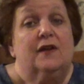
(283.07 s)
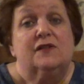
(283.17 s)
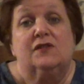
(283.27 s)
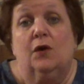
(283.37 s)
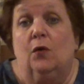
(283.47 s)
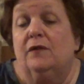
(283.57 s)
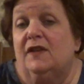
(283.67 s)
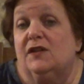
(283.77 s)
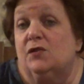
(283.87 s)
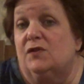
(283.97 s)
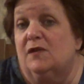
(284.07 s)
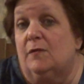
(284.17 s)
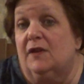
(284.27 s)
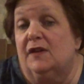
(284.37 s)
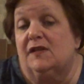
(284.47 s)
So these are
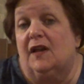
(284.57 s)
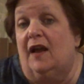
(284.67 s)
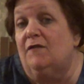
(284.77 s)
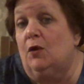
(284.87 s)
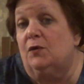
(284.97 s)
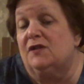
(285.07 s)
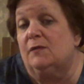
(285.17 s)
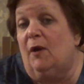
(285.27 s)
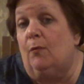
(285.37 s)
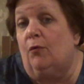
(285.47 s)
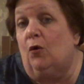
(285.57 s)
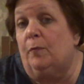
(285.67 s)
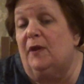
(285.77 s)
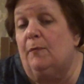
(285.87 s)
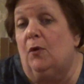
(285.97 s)
some things that I've noticed about
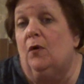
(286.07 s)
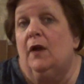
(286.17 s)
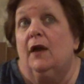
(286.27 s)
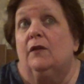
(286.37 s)
broke people.